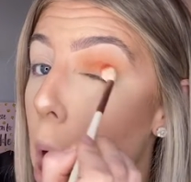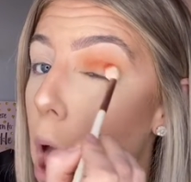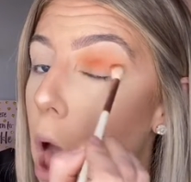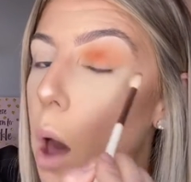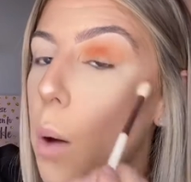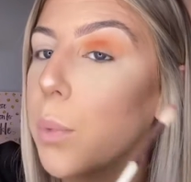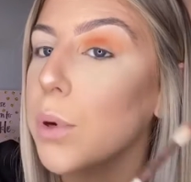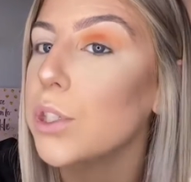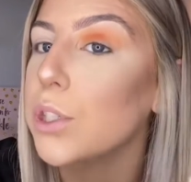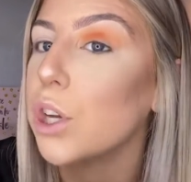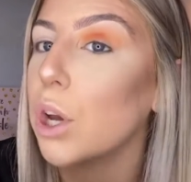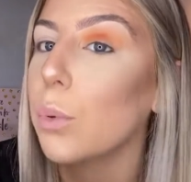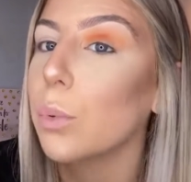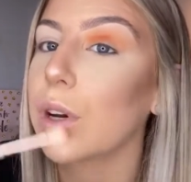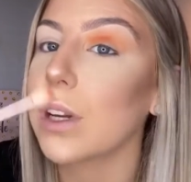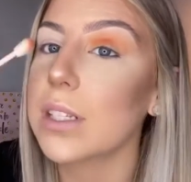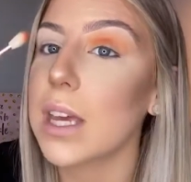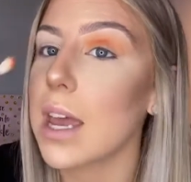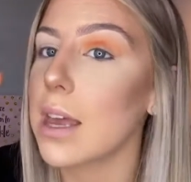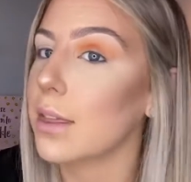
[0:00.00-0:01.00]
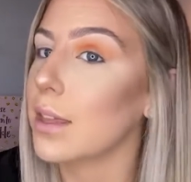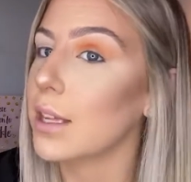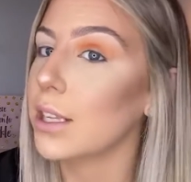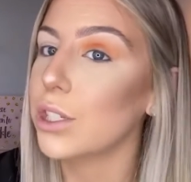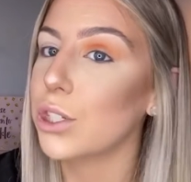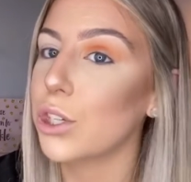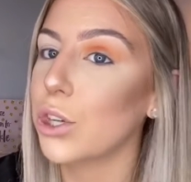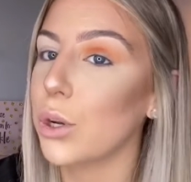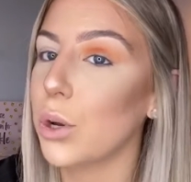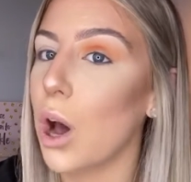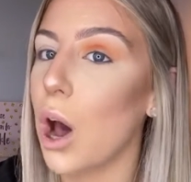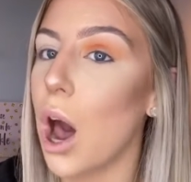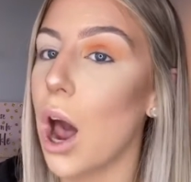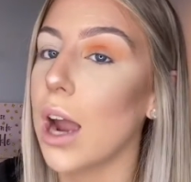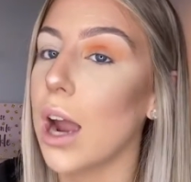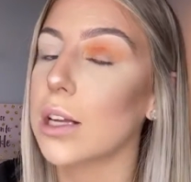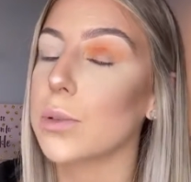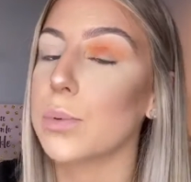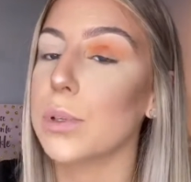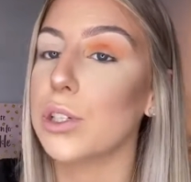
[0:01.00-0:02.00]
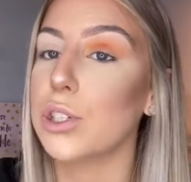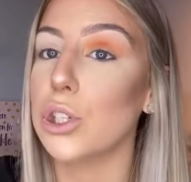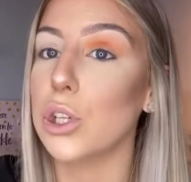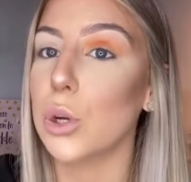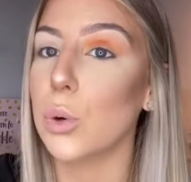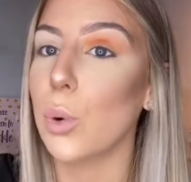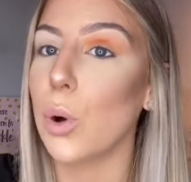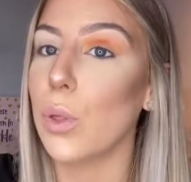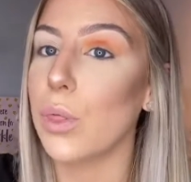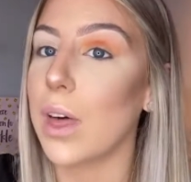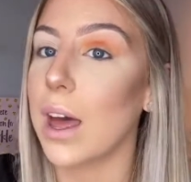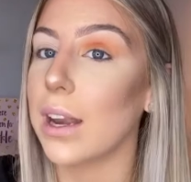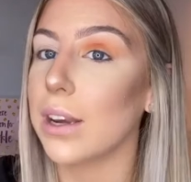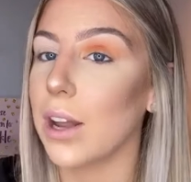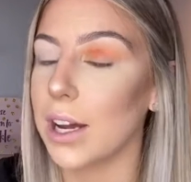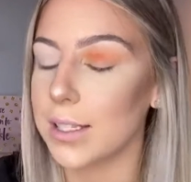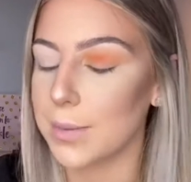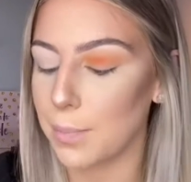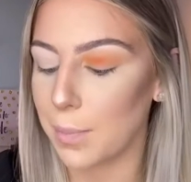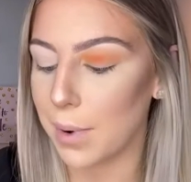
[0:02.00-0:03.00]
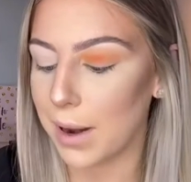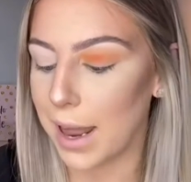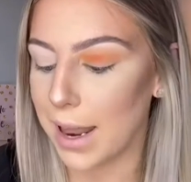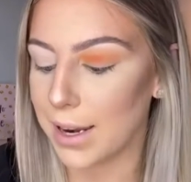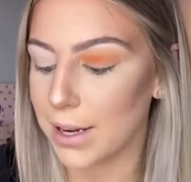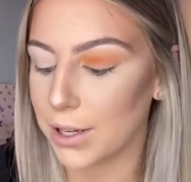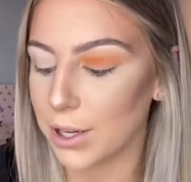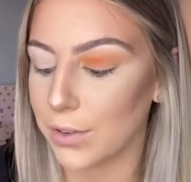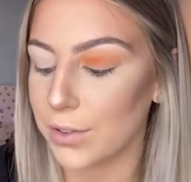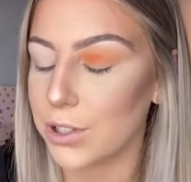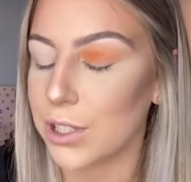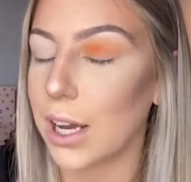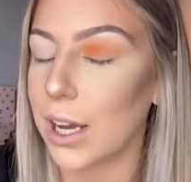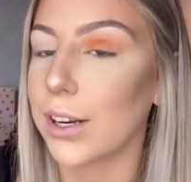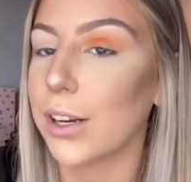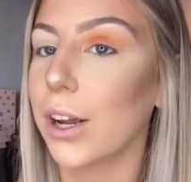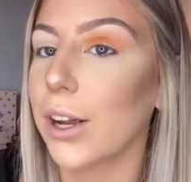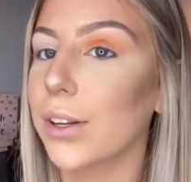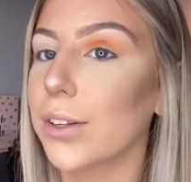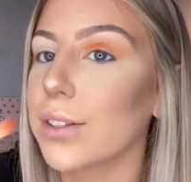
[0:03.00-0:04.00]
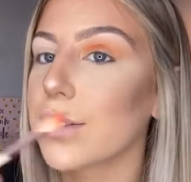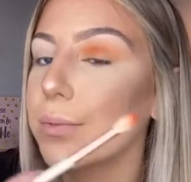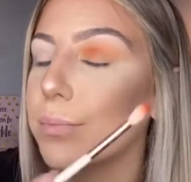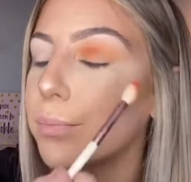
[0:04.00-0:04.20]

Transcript: And we don't want to take this too high because we do want that nice blend of shadows.